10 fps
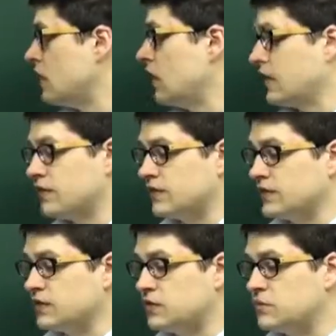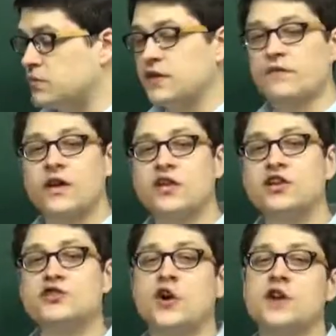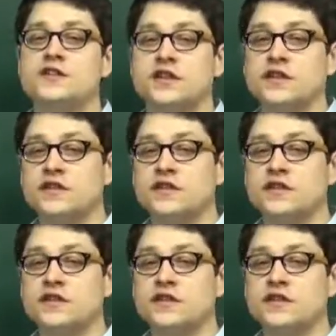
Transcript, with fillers: Uh, this can be very daunting.